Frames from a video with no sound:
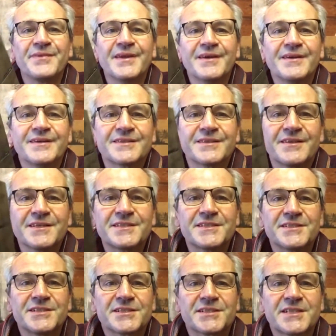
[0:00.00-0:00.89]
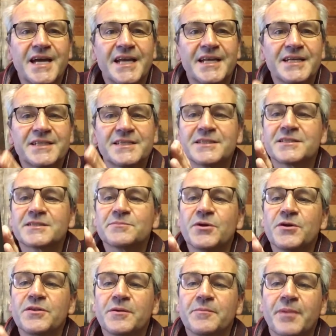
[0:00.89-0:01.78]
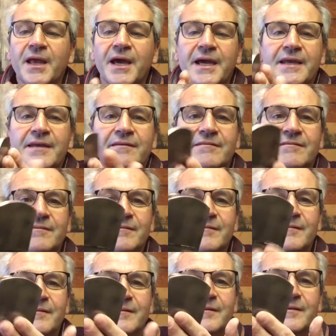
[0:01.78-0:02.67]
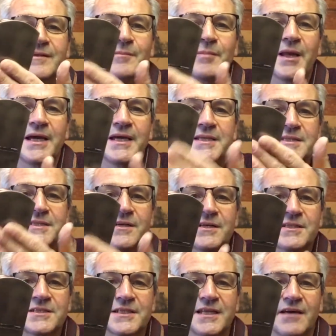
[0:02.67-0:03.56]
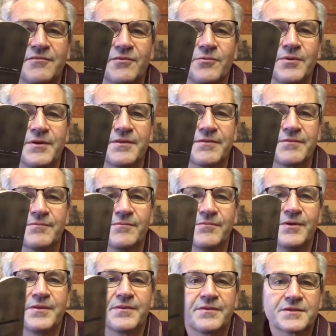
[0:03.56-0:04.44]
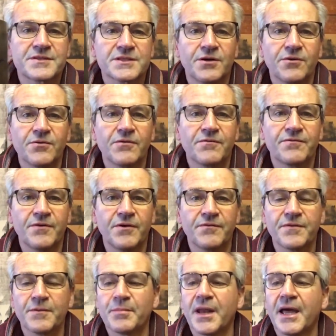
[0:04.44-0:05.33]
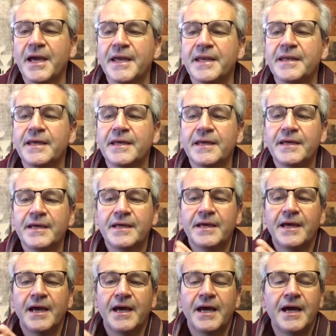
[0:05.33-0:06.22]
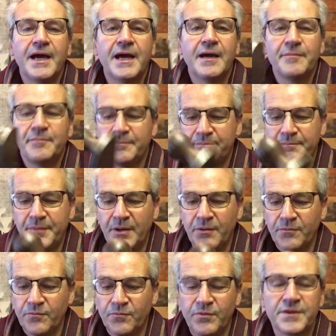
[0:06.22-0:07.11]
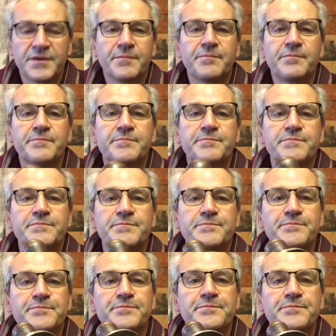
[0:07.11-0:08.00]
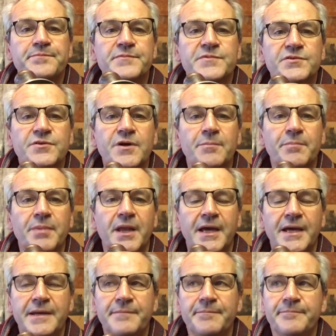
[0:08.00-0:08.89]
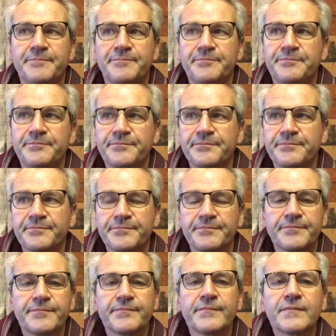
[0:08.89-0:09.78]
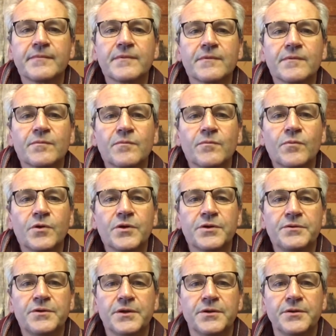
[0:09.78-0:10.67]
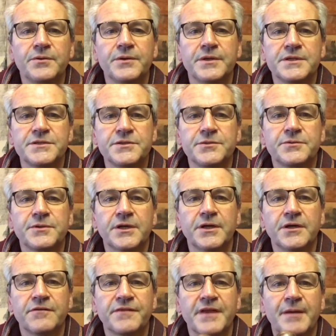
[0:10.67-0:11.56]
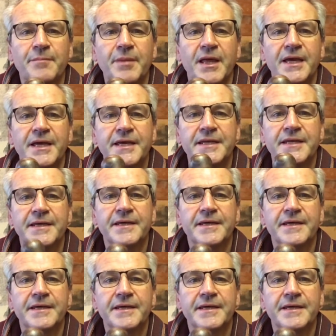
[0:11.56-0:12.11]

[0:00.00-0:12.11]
So this is your standard smoothing plane. The blade's nice and level with the sole of the plane, but with a scrub plane, what you do is you curve that blade